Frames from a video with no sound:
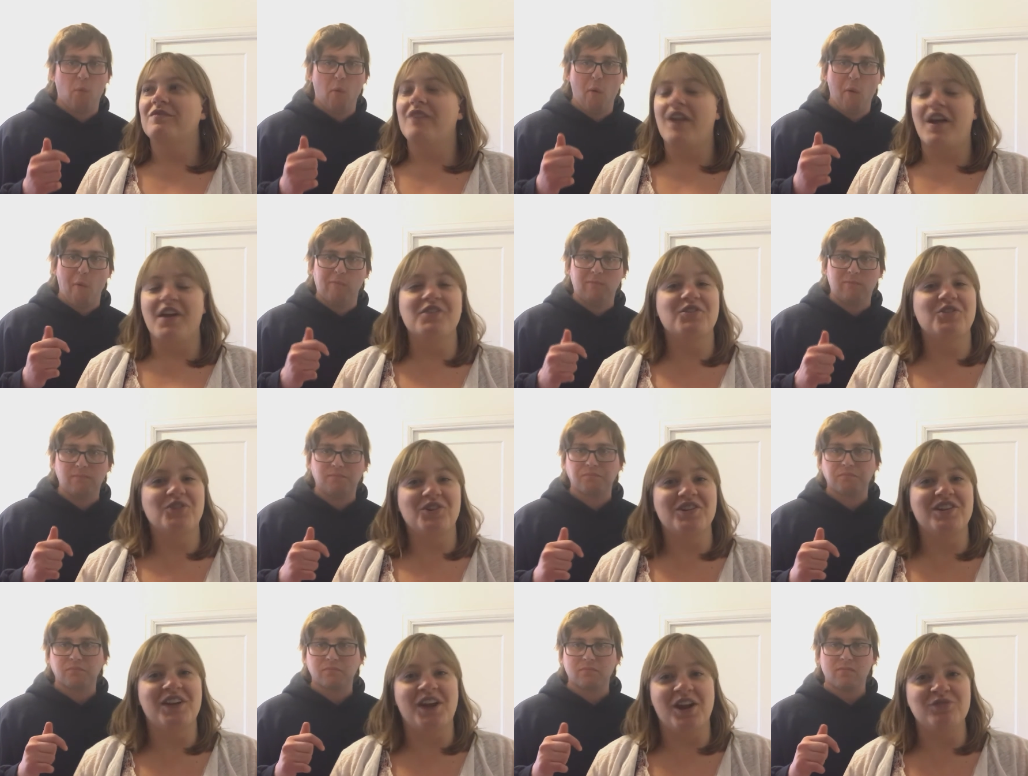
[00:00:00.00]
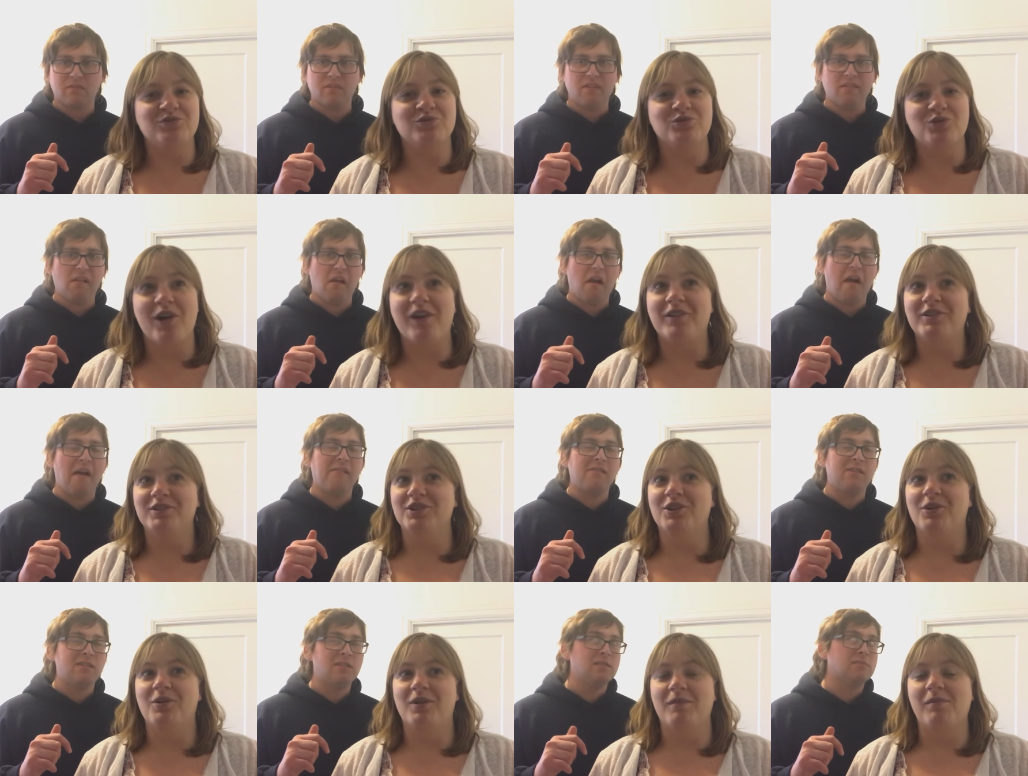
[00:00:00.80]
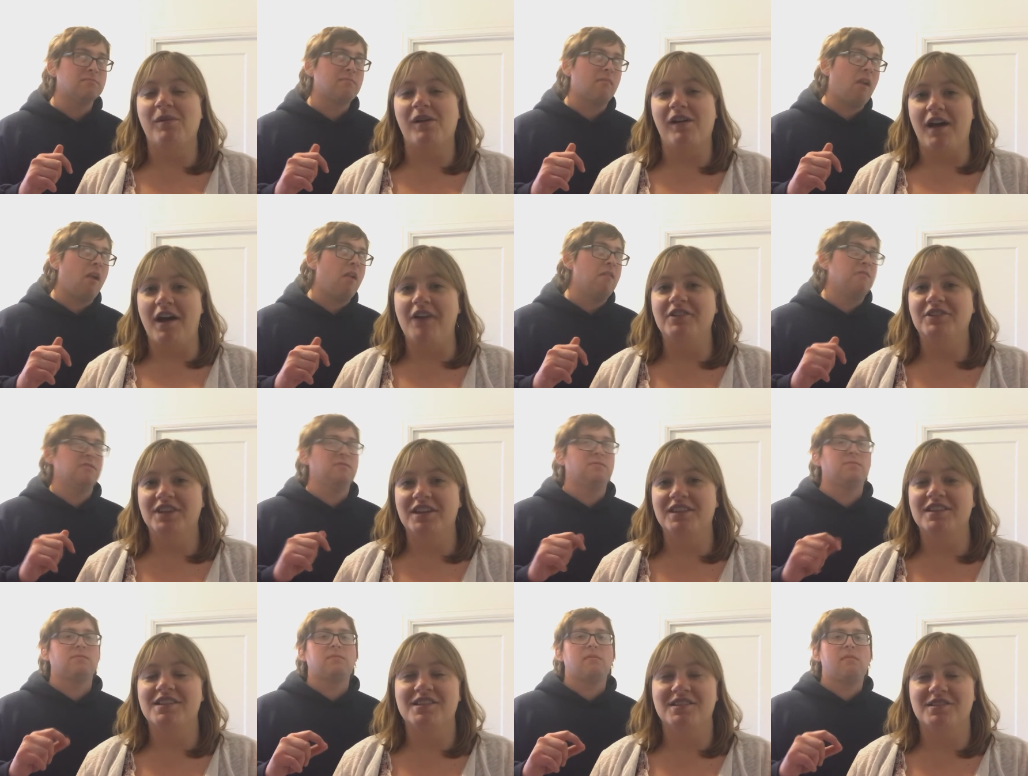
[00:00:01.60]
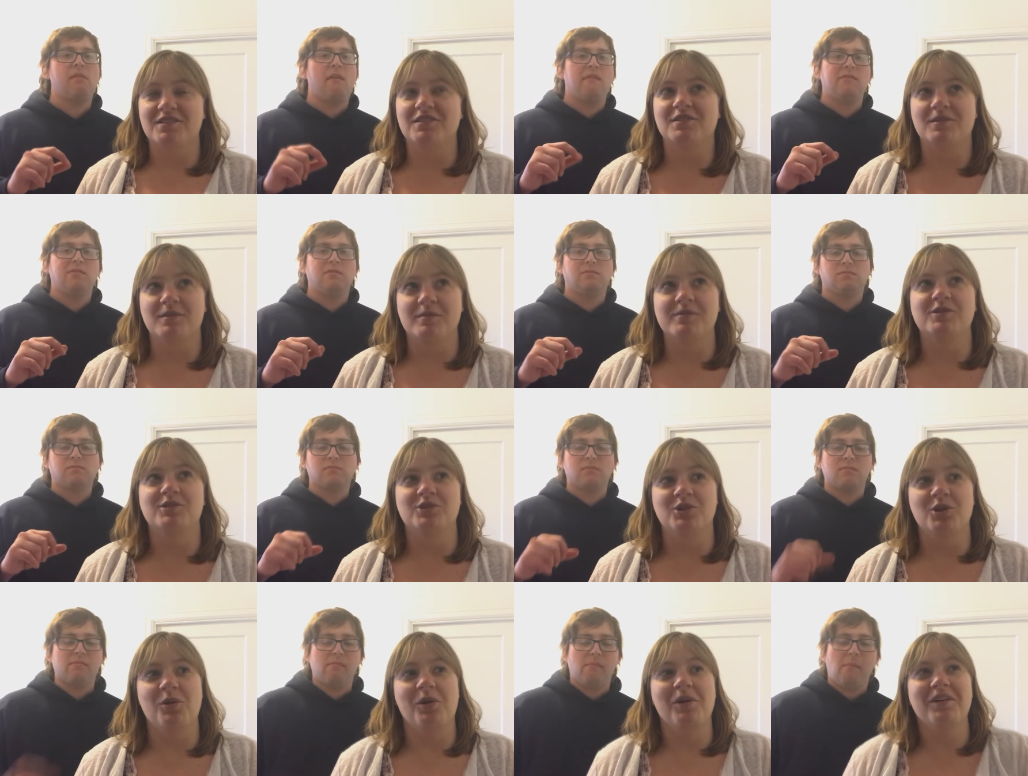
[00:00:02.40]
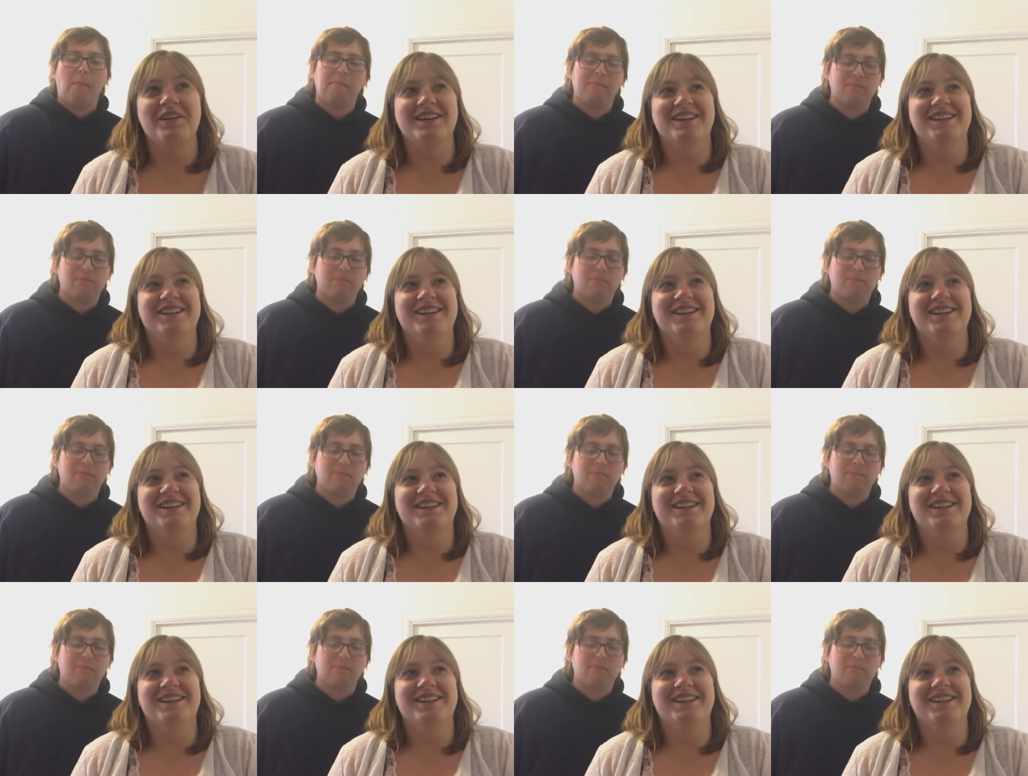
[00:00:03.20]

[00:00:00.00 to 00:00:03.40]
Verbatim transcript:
Speaker 1: Not Ooh. as good as an actual chocolate donut, but I'll take this as a substitute.